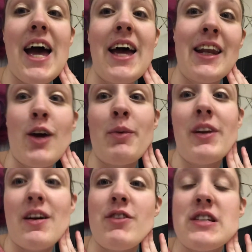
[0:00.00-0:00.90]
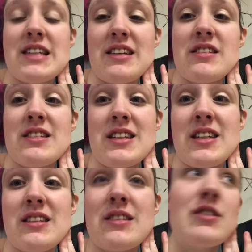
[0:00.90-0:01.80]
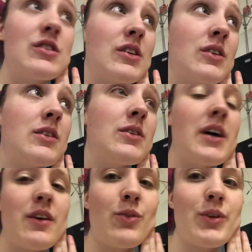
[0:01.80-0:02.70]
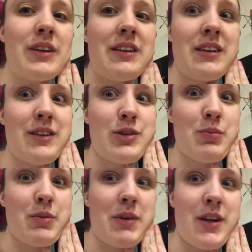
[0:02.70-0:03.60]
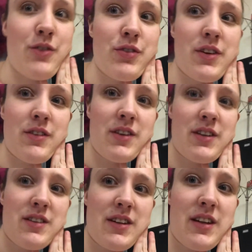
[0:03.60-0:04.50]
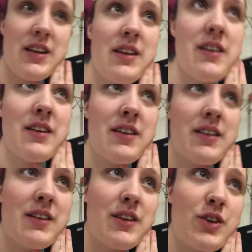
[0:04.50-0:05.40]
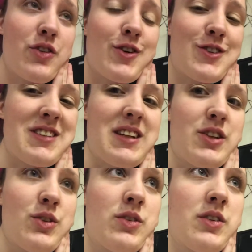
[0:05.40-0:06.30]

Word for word: And I'm 11 dances in, so I don't really need to put my I'm outfit like, on right this second. You're 13, dude.